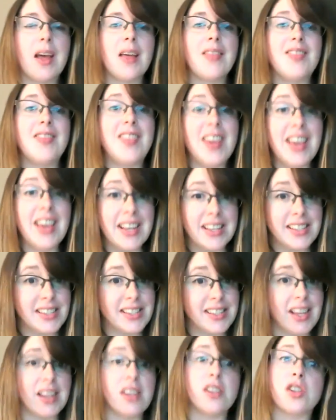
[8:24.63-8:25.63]
This
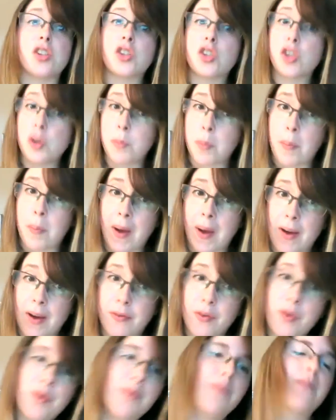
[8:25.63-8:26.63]
is super
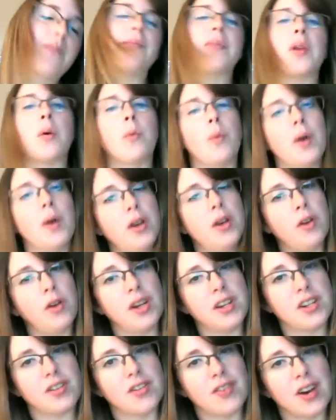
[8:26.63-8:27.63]
powerful when you're
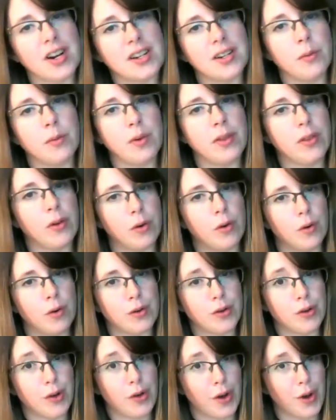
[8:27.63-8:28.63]
interacting with your
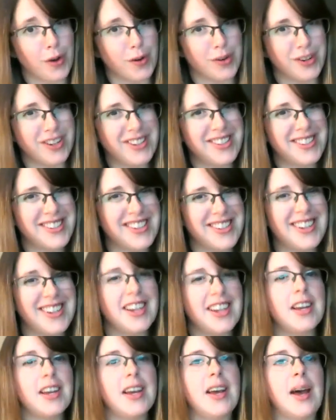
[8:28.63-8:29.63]
dog owners,
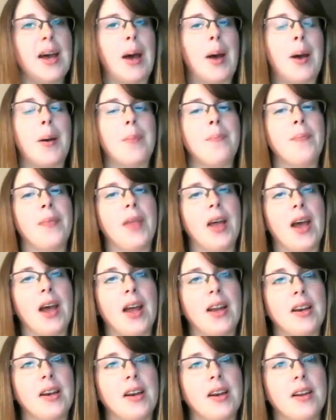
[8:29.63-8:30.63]

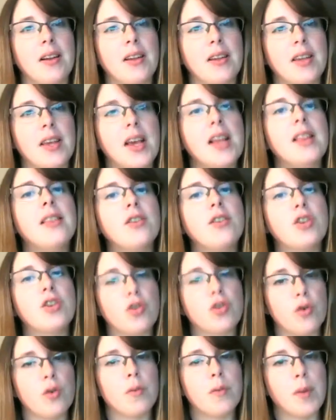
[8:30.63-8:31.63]
and getting the
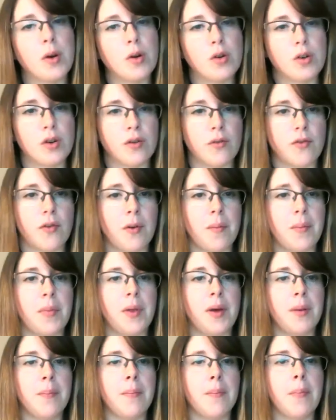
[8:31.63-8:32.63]
true emotion from
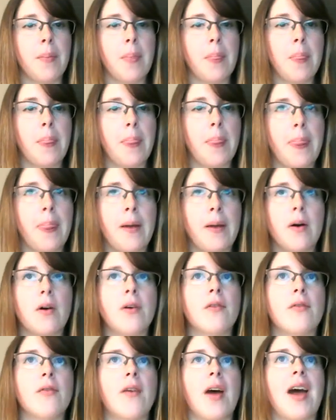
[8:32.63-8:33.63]
them
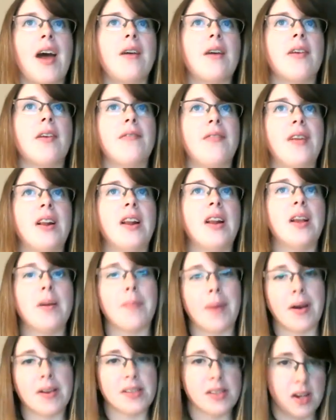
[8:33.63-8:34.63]
of how they're feeling
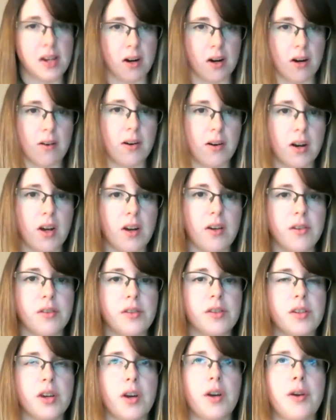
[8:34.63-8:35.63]
about a scenario.
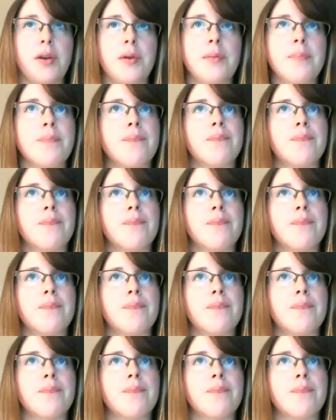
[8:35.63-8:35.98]
So